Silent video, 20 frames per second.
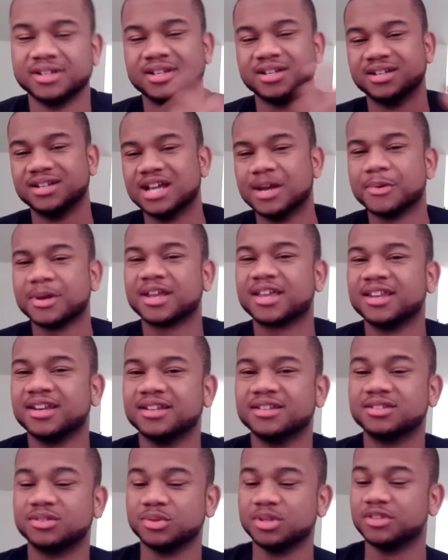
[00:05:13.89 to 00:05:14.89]
Now we gotta get
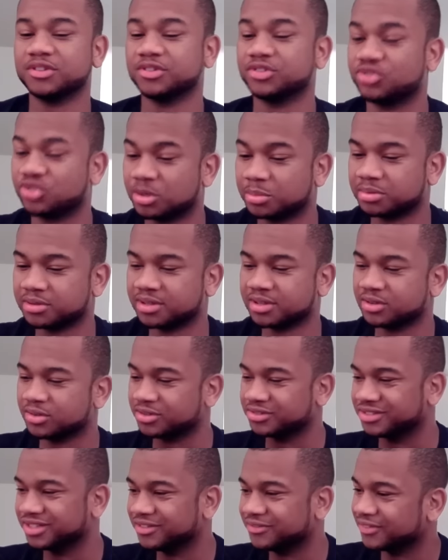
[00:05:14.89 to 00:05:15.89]
into either dribbling or
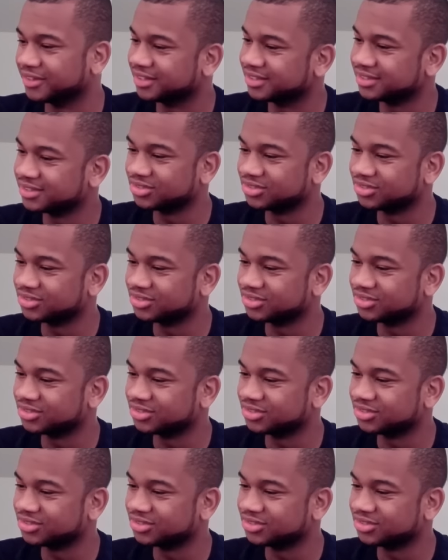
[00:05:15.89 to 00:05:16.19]
defense.